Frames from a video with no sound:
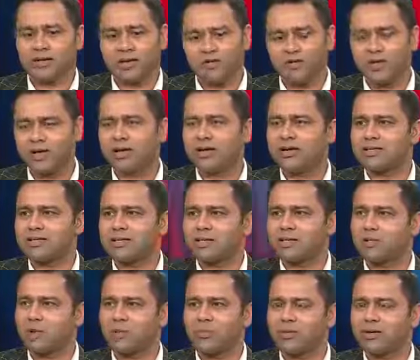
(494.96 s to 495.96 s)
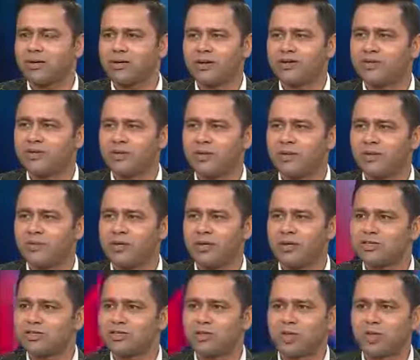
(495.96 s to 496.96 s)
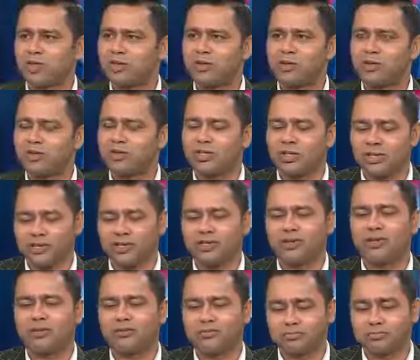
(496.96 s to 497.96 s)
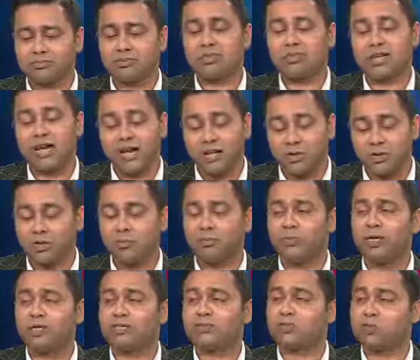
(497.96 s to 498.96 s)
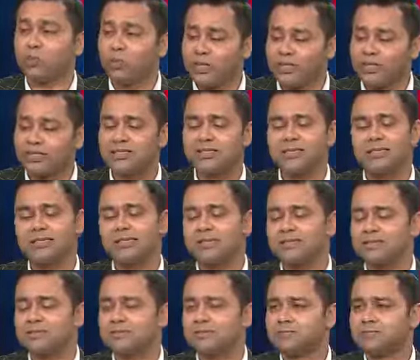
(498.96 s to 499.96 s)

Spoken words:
have realized that dropping another game here is not a good thing. Try your best to win the series.